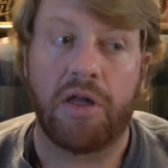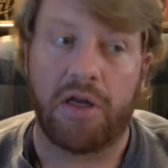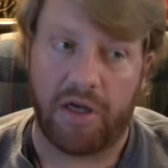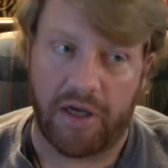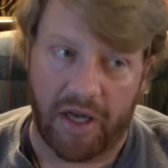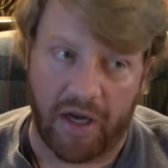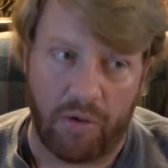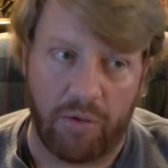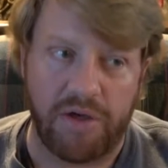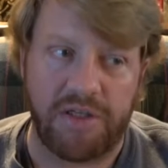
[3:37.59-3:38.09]

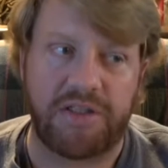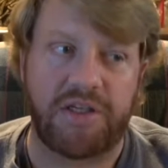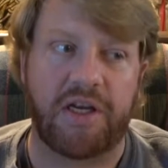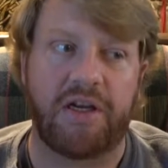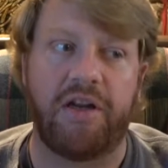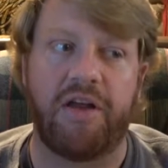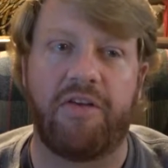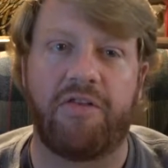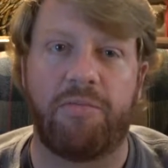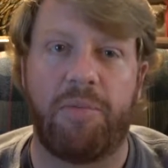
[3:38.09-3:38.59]

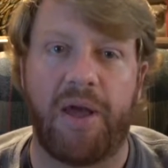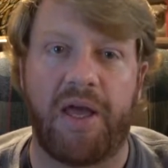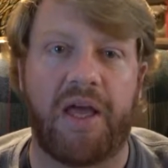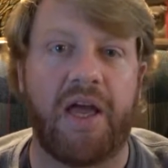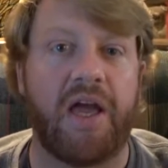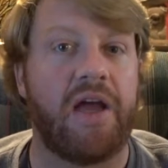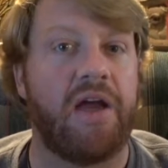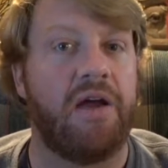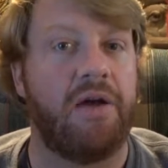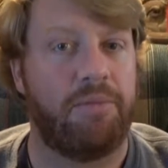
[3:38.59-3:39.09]
Linguistically
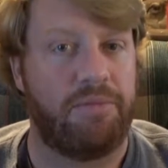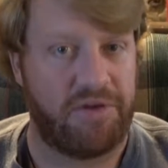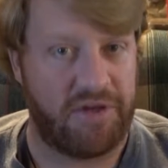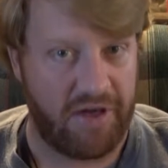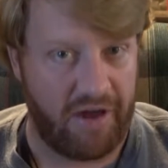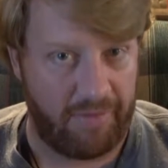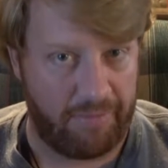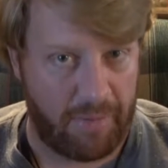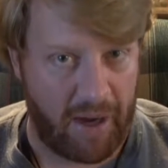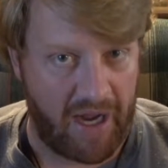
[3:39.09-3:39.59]
speaking,
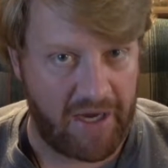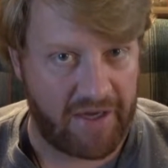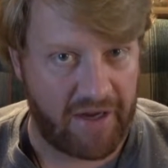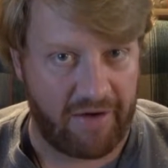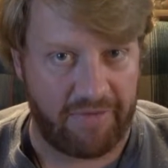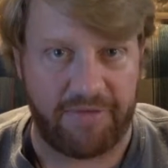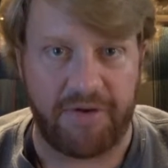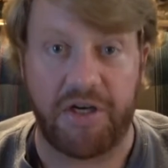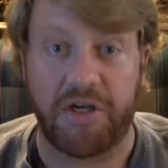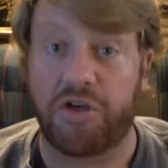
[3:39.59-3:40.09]
by
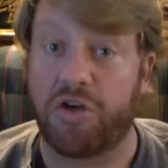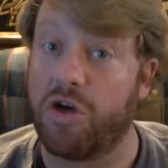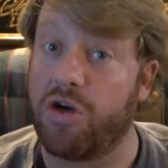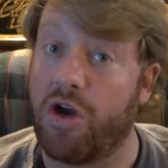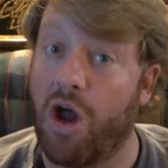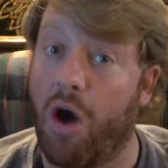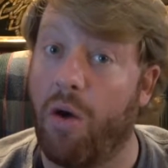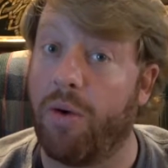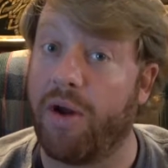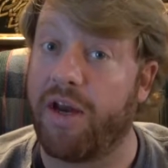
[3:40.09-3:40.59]
definition,
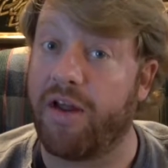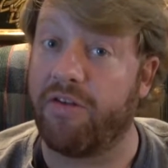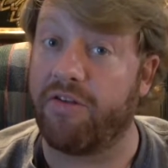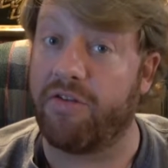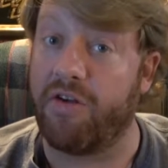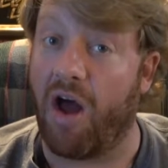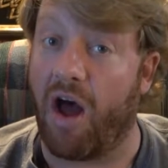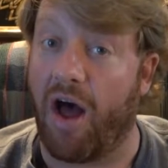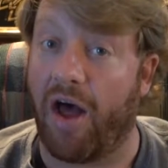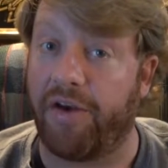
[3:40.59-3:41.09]
no, it is
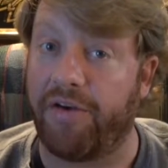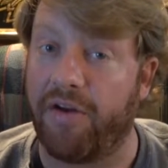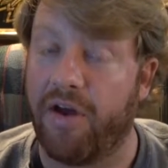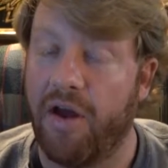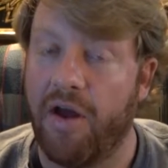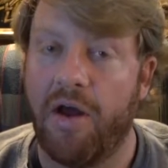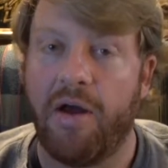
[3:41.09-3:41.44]
not.